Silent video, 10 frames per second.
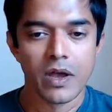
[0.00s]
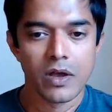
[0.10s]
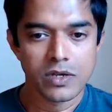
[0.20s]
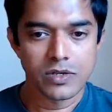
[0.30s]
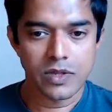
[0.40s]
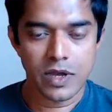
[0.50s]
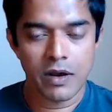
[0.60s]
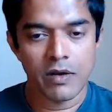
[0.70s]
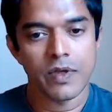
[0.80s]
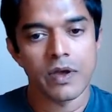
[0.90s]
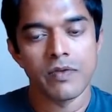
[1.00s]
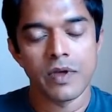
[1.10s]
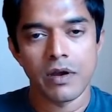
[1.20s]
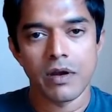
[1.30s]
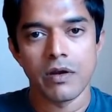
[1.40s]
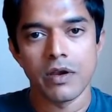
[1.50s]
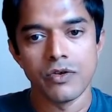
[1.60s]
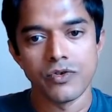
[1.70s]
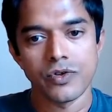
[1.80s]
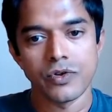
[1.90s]
So they're
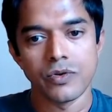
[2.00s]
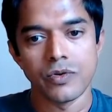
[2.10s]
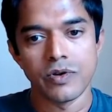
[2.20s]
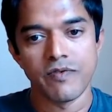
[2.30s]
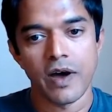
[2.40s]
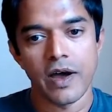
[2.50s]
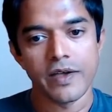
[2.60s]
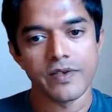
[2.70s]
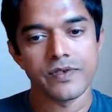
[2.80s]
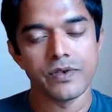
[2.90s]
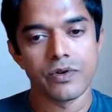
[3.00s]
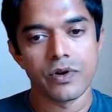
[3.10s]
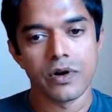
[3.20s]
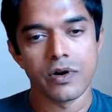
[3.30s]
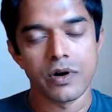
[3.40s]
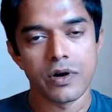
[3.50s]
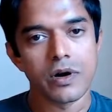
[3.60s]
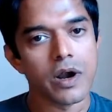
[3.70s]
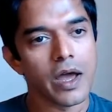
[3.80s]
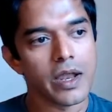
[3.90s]
used to revise your
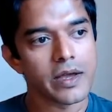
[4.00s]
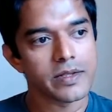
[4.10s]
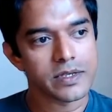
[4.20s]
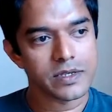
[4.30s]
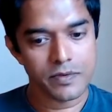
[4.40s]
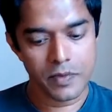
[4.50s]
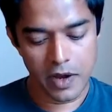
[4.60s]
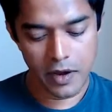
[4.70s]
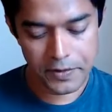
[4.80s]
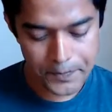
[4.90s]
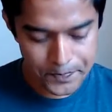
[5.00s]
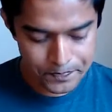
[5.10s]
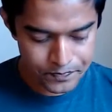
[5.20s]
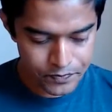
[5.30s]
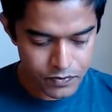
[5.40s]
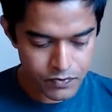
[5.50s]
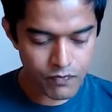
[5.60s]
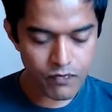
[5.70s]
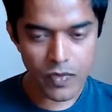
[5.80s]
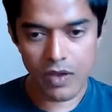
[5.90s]
highlights.
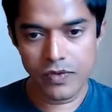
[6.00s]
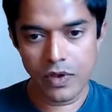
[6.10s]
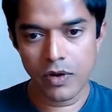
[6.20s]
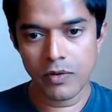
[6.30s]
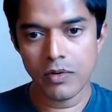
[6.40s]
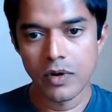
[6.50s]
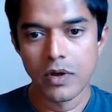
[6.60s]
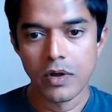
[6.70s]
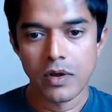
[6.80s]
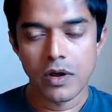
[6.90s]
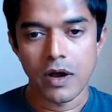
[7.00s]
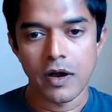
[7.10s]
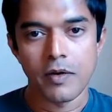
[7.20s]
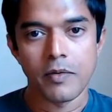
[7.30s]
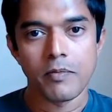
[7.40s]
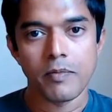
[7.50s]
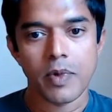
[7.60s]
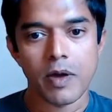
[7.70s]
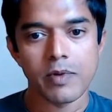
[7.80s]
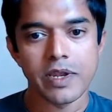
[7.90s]
So
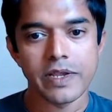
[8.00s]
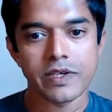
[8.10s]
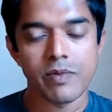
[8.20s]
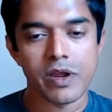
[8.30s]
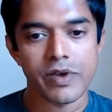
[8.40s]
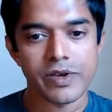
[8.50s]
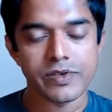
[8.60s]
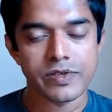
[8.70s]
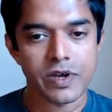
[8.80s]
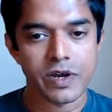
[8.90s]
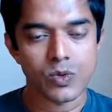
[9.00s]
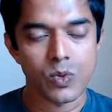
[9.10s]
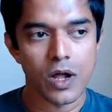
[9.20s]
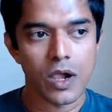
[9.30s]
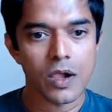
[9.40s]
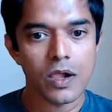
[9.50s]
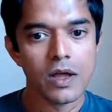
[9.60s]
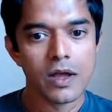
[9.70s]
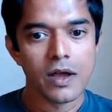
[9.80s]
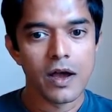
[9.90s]
probably need some integrations there as well.
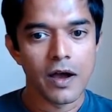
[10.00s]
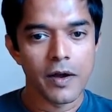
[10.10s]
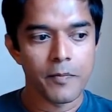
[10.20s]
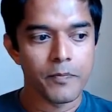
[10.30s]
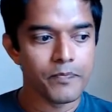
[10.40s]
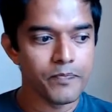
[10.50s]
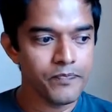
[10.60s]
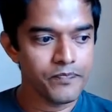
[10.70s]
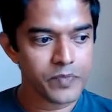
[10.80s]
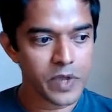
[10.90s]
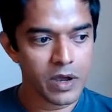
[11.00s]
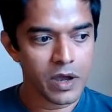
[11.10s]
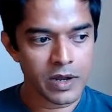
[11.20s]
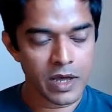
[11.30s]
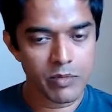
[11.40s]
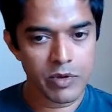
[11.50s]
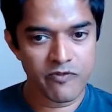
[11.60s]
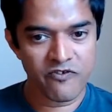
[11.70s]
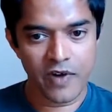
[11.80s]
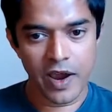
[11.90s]
Yeah, and I'll be
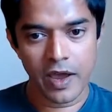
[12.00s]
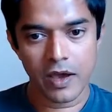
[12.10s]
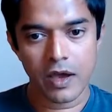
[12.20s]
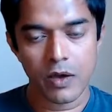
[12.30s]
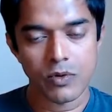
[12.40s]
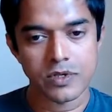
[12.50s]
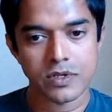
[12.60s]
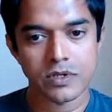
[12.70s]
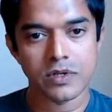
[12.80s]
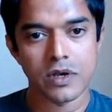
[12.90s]
frank, I was